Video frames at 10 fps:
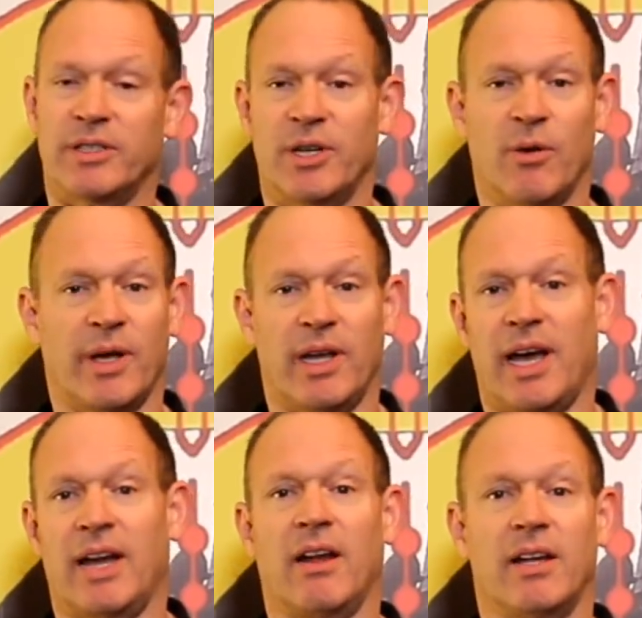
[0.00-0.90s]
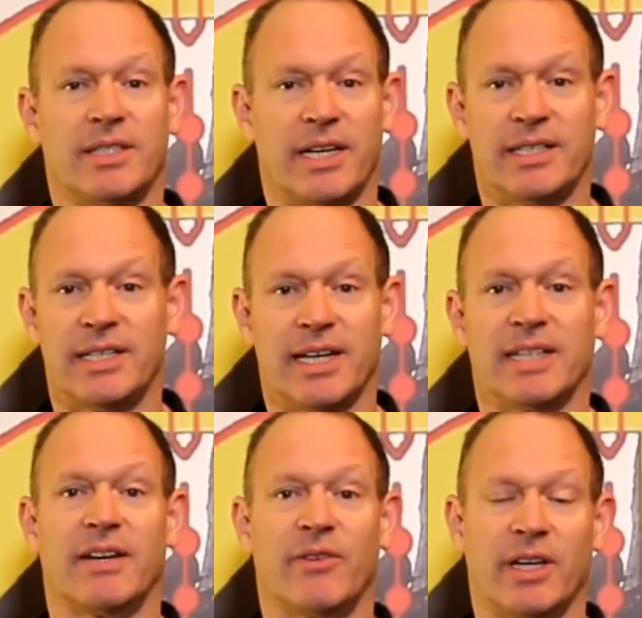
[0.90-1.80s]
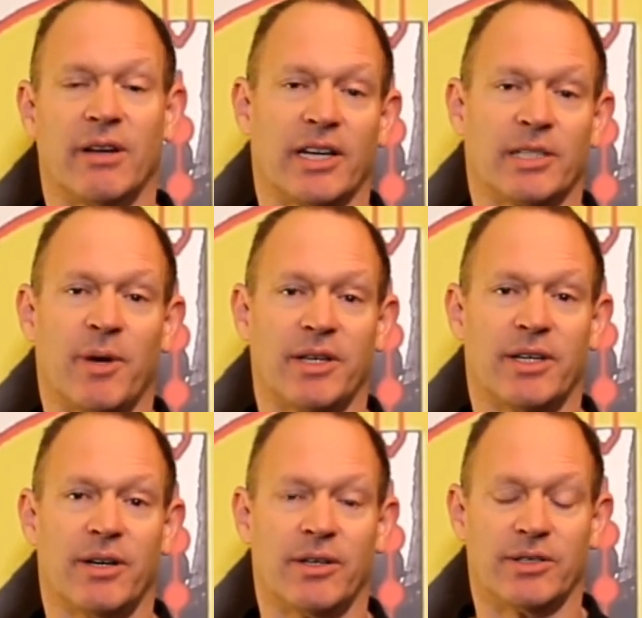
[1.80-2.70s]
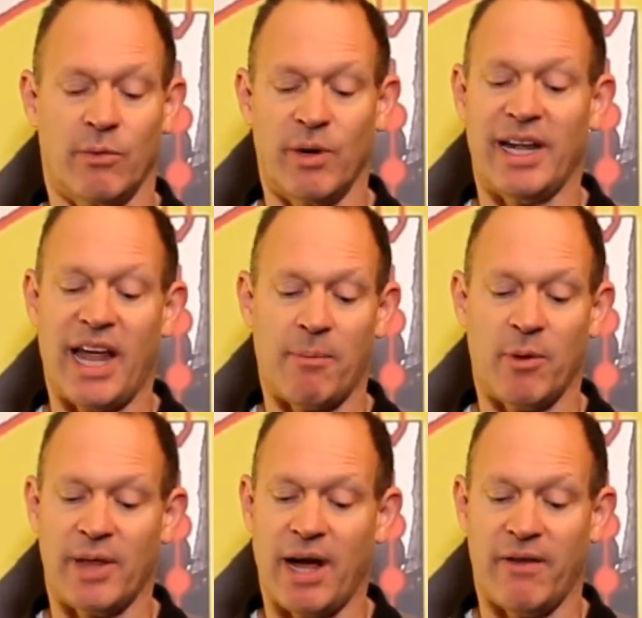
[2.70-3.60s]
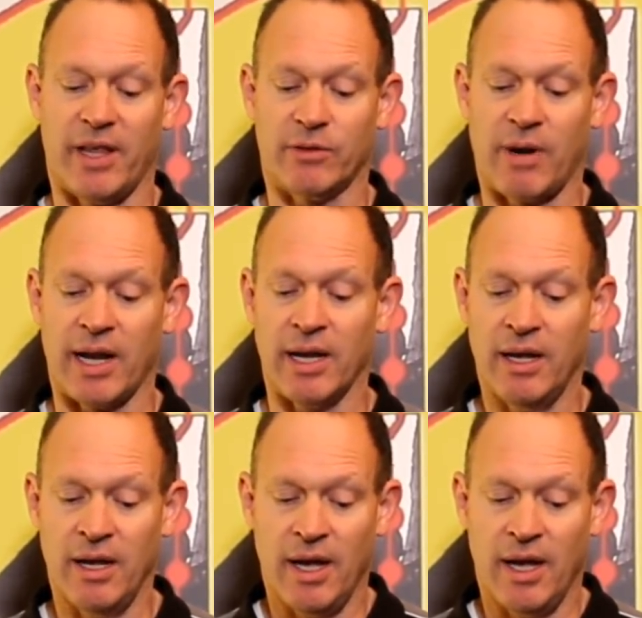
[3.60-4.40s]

and silky, unloads easy, does everything I'm supposed to do. So really happy with how everything's running.